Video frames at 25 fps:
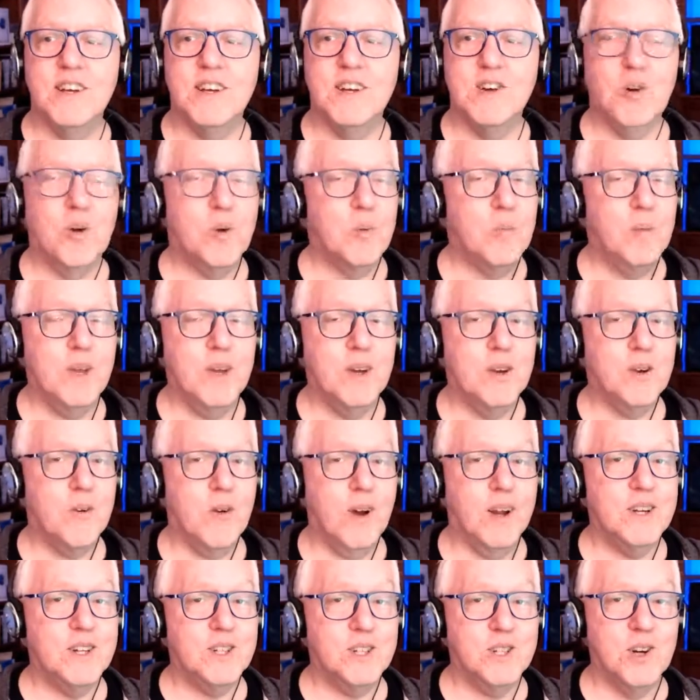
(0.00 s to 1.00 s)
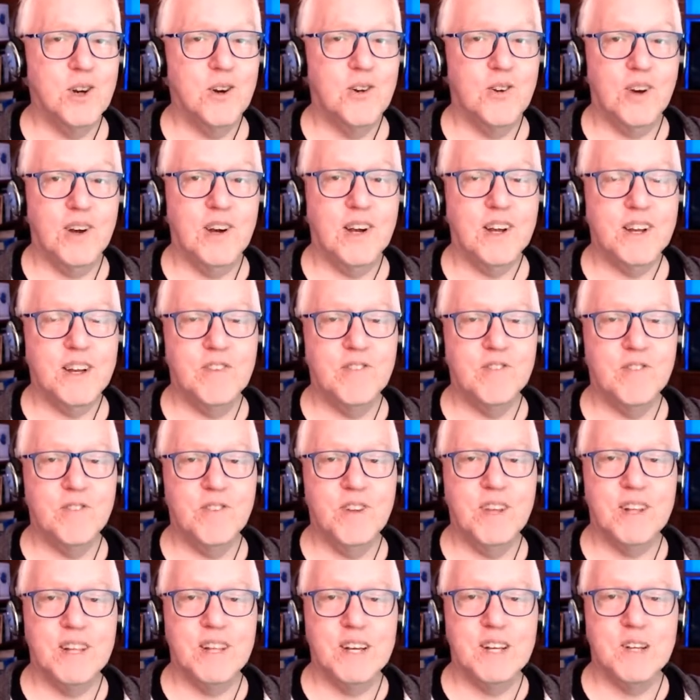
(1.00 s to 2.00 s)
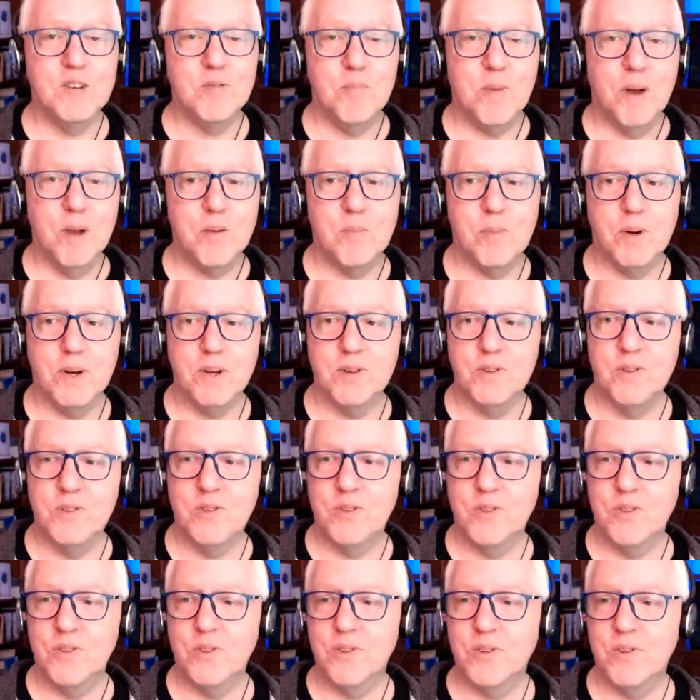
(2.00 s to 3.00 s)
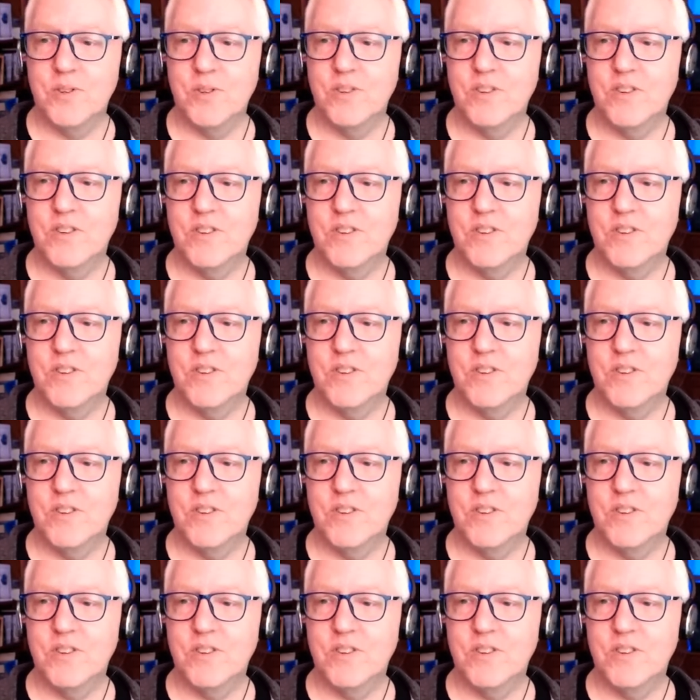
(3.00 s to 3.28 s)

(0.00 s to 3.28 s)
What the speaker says: Going to be a great show. I can feel it in my bones.